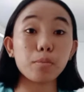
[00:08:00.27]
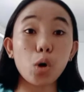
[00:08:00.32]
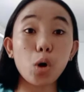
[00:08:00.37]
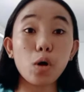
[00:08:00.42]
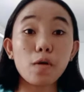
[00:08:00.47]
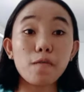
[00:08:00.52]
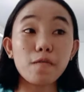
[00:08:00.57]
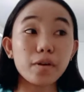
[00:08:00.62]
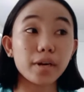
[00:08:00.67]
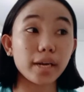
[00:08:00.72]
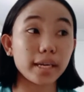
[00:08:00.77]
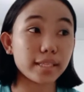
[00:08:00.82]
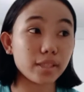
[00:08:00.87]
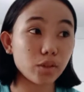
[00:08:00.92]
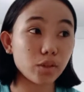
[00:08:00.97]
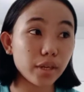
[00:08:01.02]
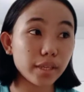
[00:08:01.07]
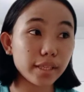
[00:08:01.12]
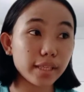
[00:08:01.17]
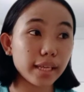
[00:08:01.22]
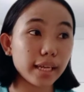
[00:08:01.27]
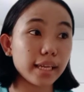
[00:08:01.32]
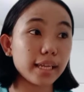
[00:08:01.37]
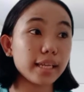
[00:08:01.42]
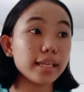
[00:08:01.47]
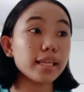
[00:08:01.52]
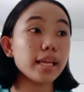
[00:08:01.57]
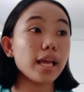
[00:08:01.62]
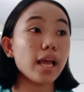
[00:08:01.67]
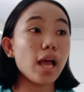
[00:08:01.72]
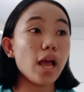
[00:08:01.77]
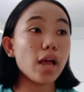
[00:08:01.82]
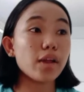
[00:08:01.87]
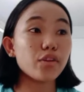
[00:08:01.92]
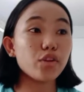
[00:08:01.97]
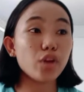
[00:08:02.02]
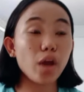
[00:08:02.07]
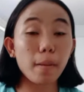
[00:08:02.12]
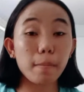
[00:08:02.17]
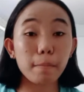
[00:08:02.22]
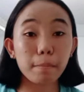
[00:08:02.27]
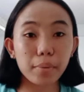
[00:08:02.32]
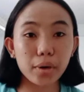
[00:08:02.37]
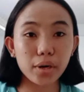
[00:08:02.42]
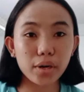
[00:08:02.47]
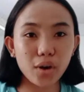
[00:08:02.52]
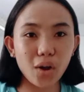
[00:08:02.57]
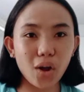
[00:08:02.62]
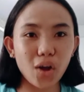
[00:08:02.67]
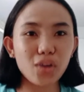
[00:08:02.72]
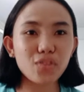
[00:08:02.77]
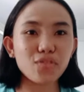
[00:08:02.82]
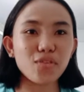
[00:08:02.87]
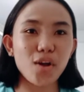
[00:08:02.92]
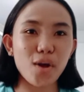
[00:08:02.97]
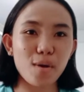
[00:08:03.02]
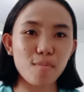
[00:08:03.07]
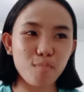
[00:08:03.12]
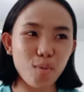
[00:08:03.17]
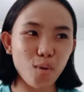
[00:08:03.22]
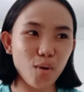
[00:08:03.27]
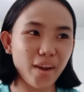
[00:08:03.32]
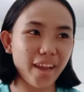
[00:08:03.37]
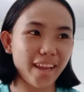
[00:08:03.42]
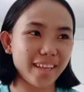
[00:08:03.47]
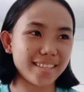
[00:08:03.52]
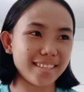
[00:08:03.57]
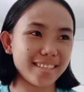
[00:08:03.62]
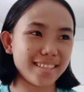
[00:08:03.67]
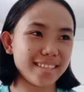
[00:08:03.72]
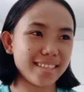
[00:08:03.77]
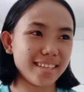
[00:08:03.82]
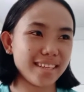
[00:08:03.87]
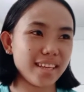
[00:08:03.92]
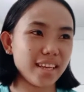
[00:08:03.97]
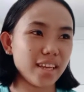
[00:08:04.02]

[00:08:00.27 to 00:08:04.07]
over a certain number of points.